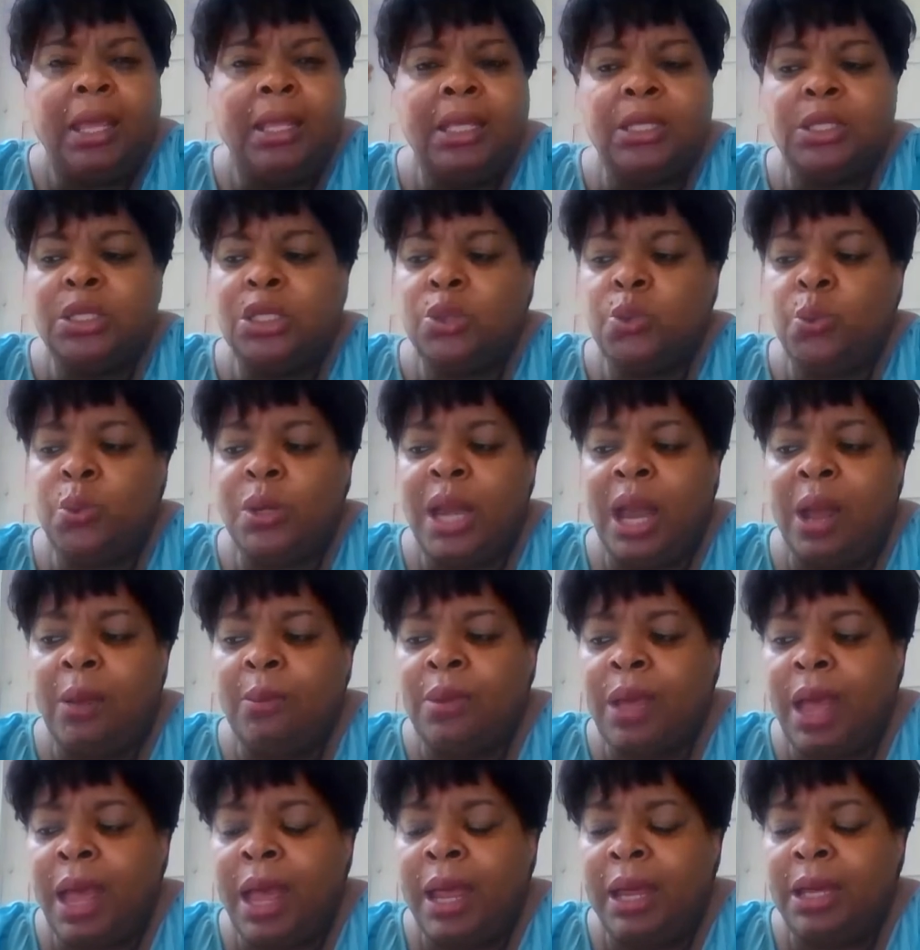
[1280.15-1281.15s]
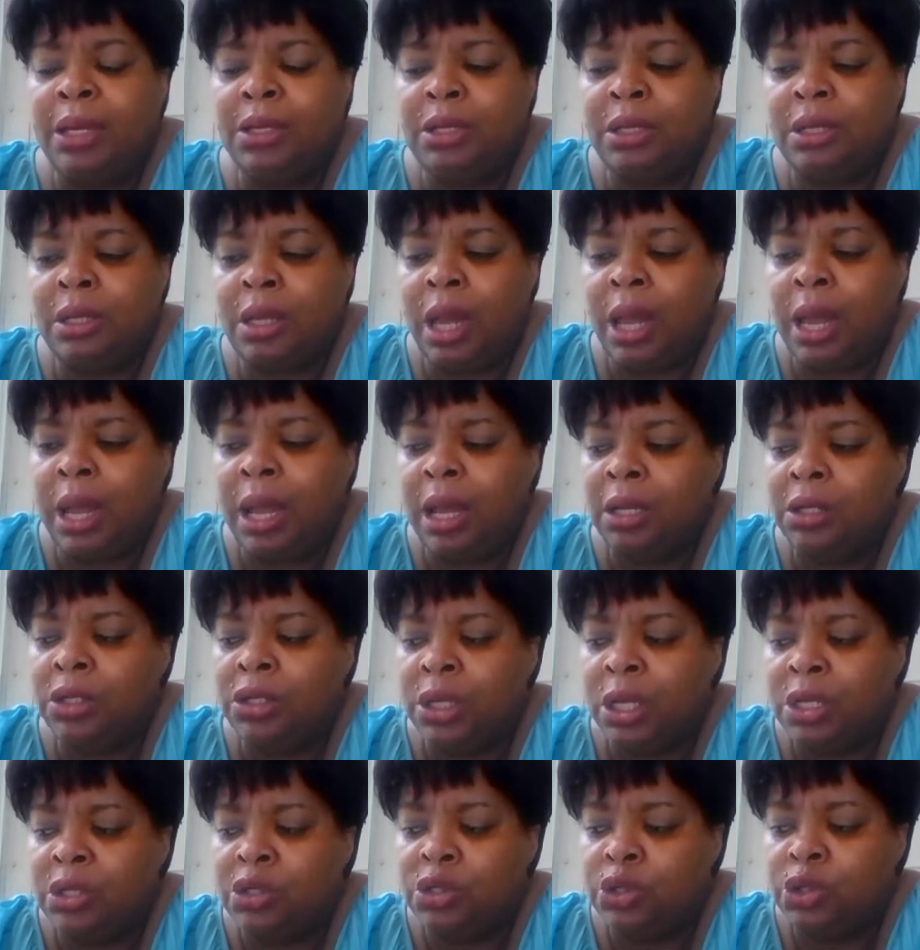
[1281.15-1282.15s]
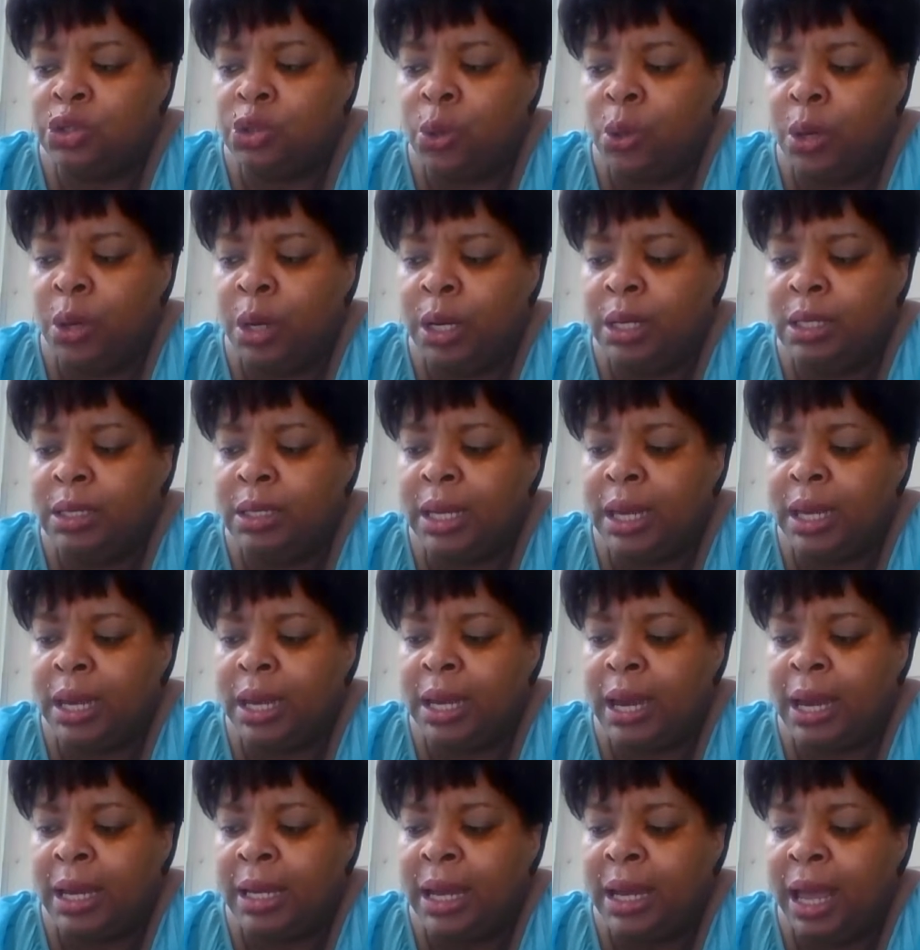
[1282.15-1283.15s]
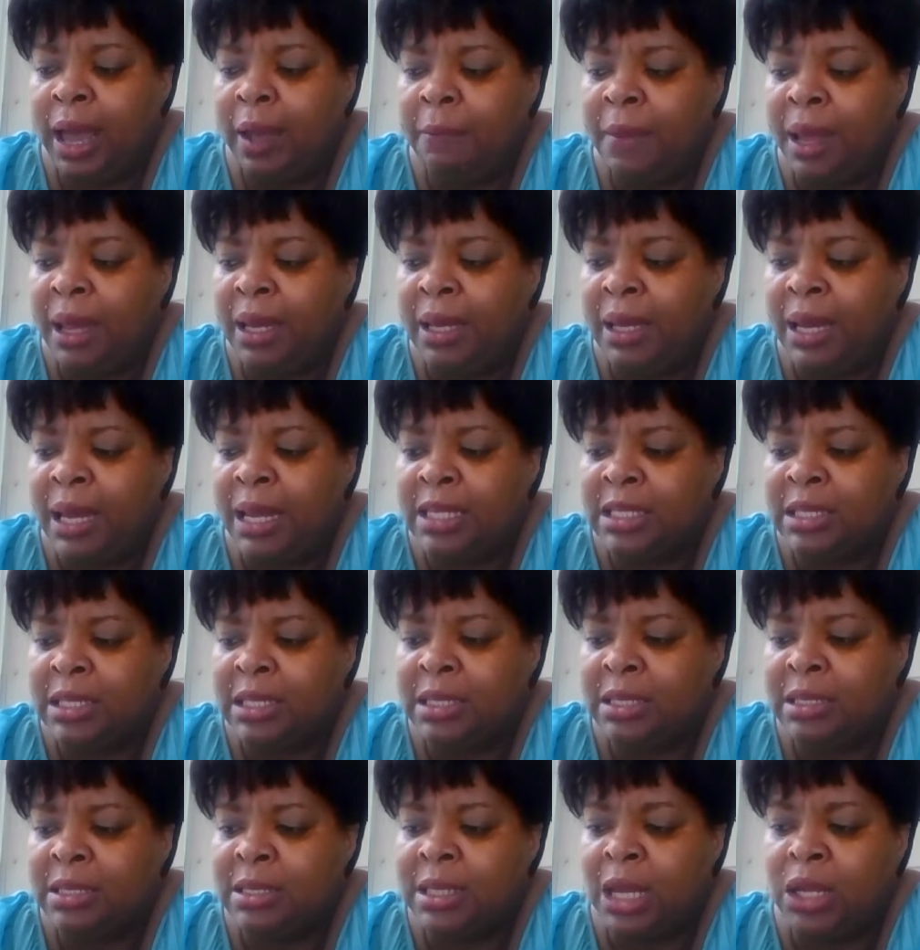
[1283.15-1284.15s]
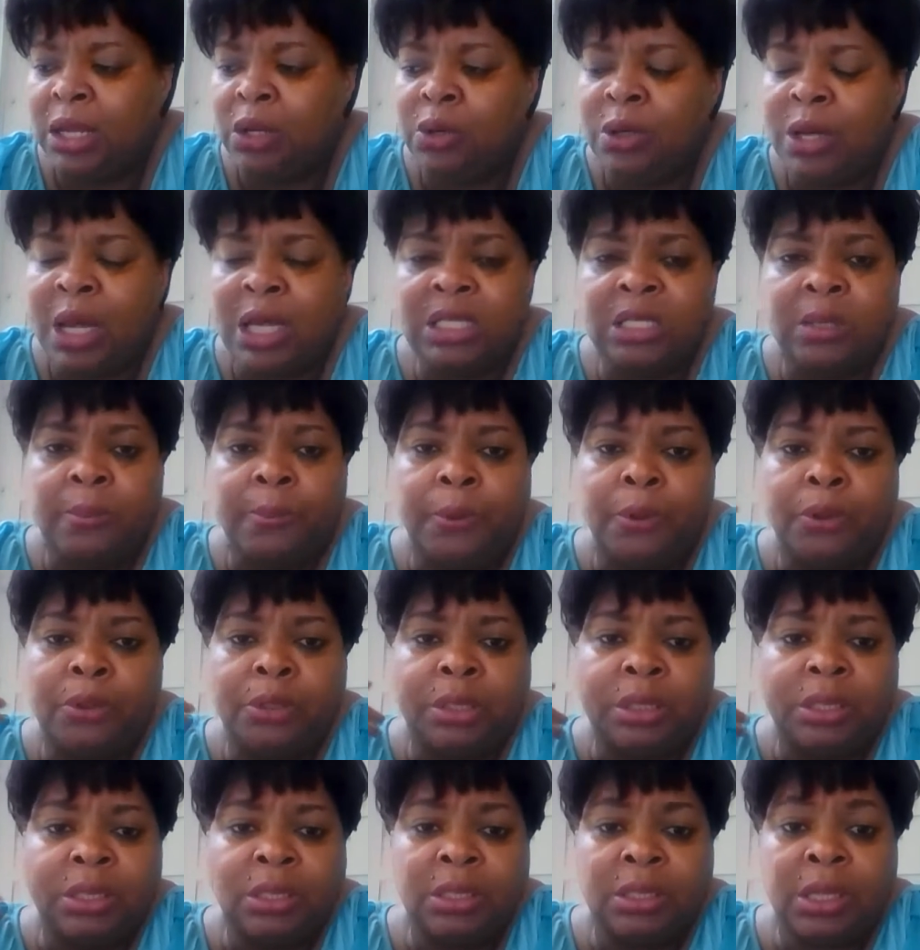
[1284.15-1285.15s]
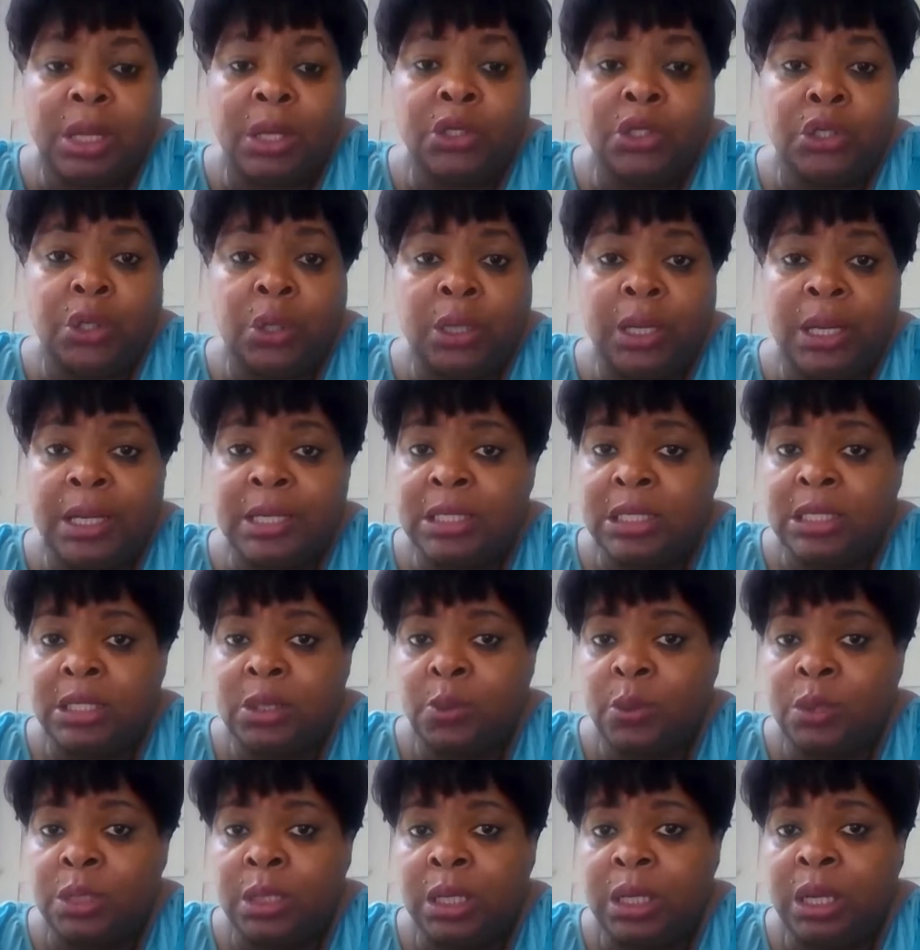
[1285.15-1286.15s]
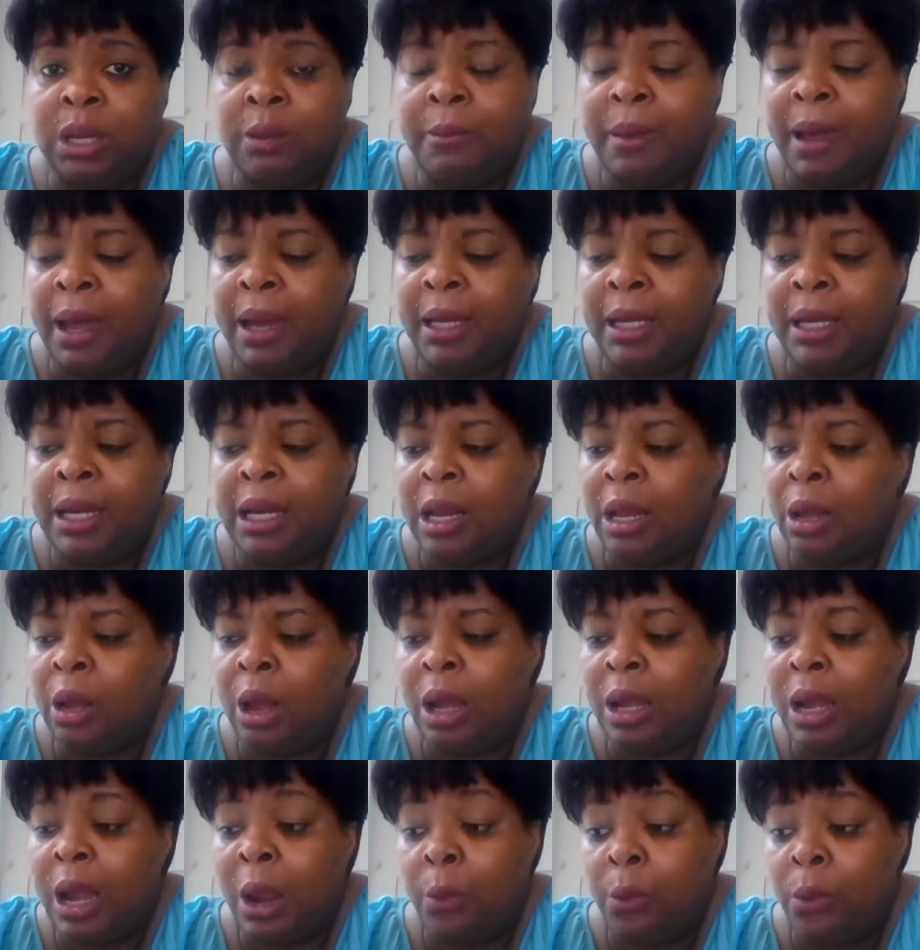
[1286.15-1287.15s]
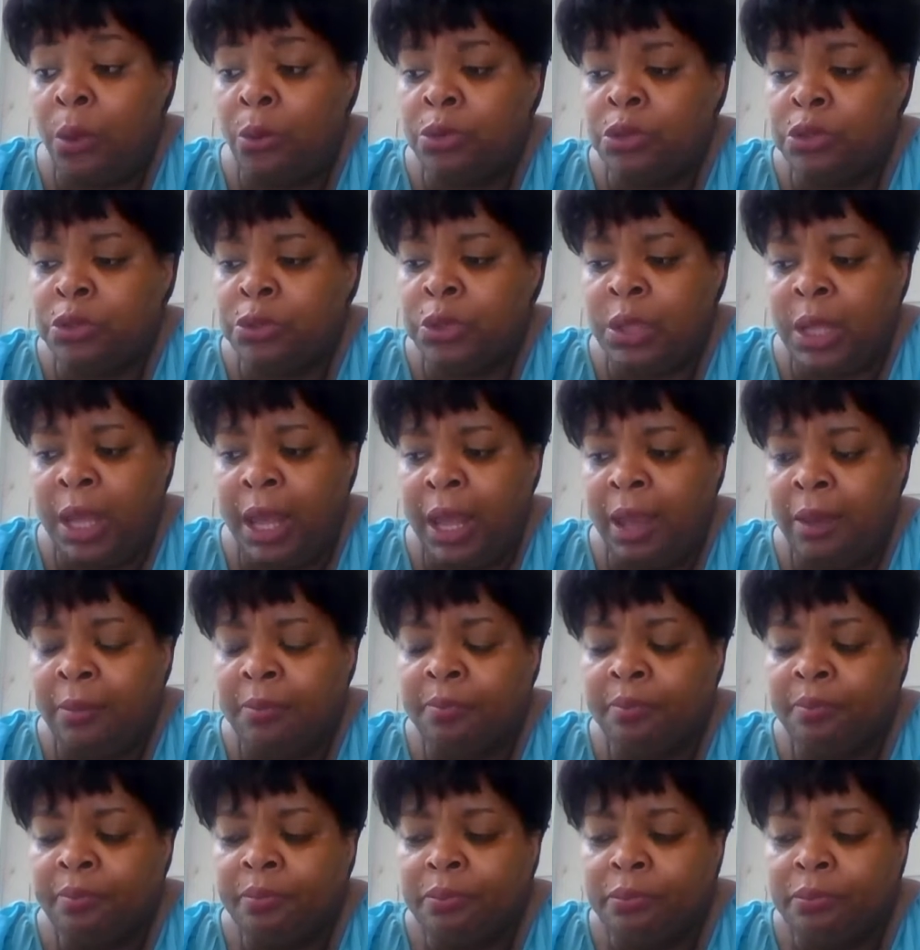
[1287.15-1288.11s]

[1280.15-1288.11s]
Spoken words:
This is when I had just joined and I got my lessons. And you're not supposed to discuss your lessons with anybody. And I won't do that.